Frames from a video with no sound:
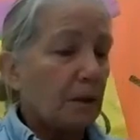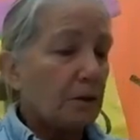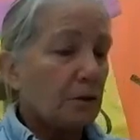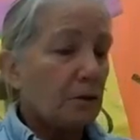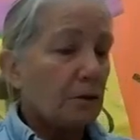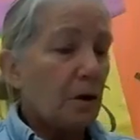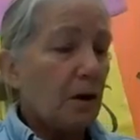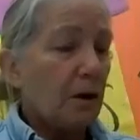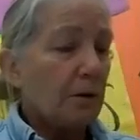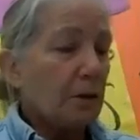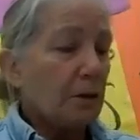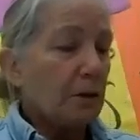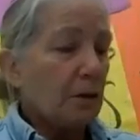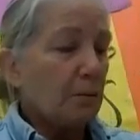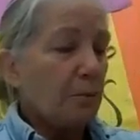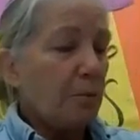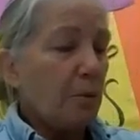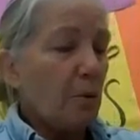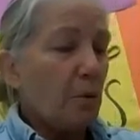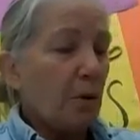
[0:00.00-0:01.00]
So I'm going to
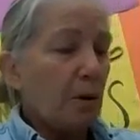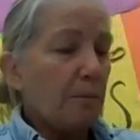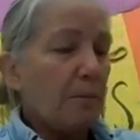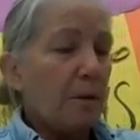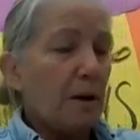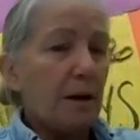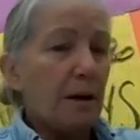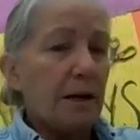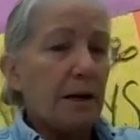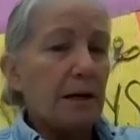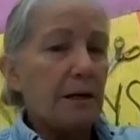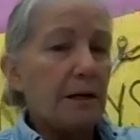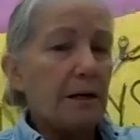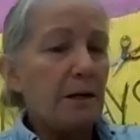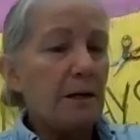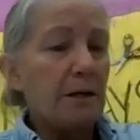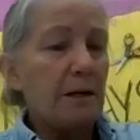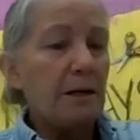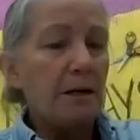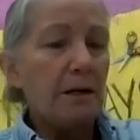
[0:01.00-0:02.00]
pour
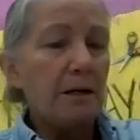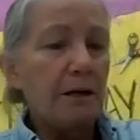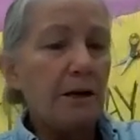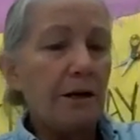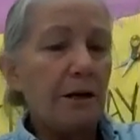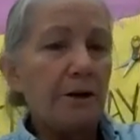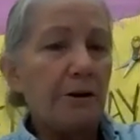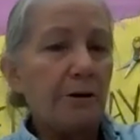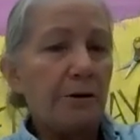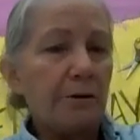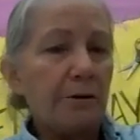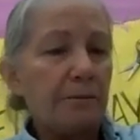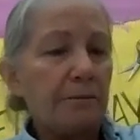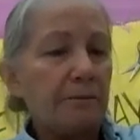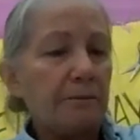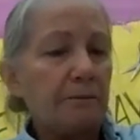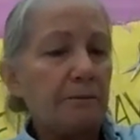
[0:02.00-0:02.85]
mine in here.